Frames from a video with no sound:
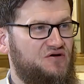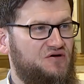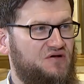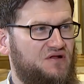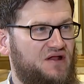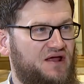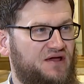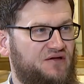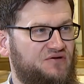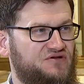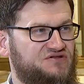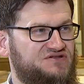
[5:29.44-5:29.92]

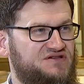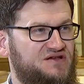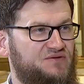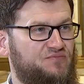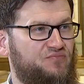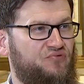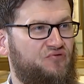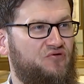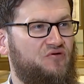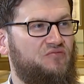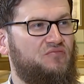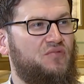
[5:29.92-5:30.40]
like you said,
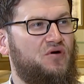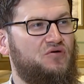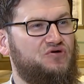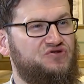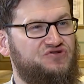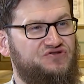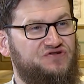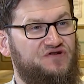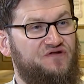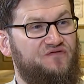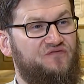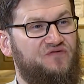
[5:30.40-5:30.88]

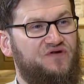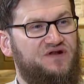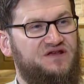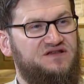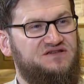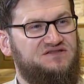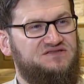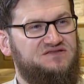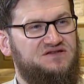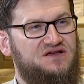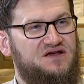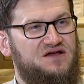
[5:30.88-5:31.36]
promotion of what
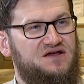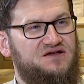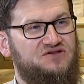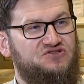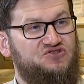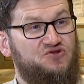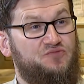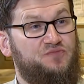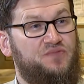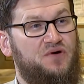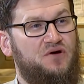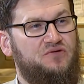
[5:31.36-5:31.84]
is
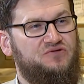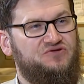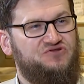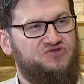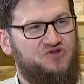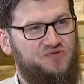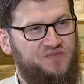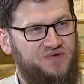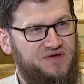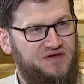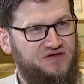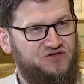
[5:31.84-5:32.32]
supposed
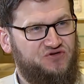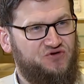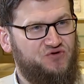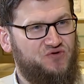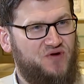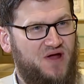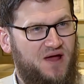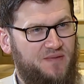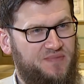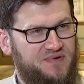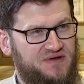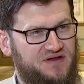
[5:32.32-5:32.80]
to be true
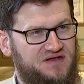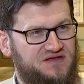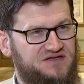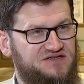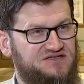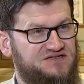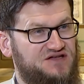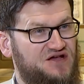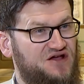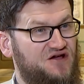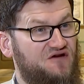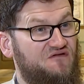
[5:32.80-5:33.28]

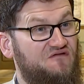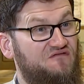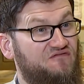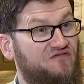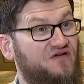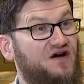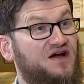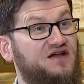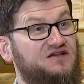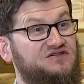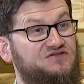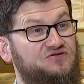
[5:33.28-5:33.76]
happiness
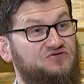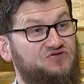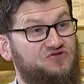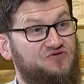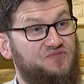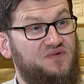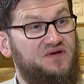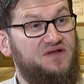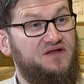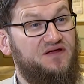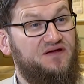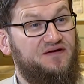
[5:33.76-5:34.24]
via social
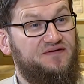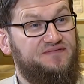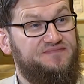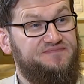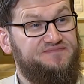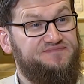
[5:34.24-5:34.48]
media.